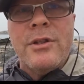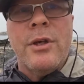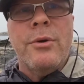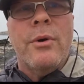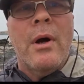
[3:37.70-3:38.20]

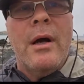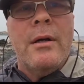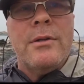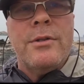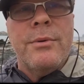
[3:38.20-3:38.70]
to
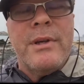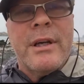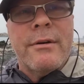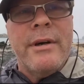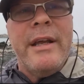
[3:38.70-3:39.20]
a
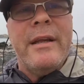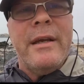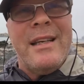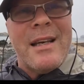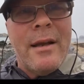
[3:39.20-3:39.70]
degree
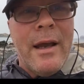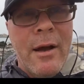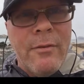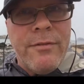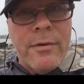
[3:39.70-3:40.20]
that is
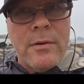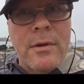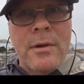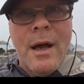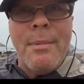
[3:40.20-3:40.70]

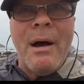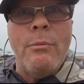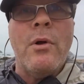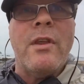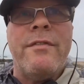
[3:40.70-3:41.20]
unhelpful about
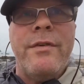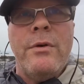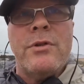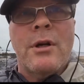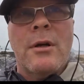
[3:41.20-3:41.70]
what the
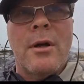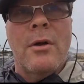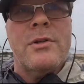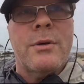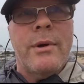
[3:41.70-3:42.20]
future
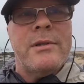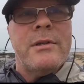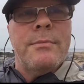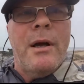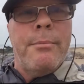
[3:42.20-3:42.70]

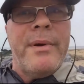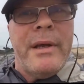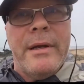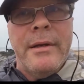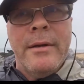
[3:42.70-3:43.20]
consequences might be.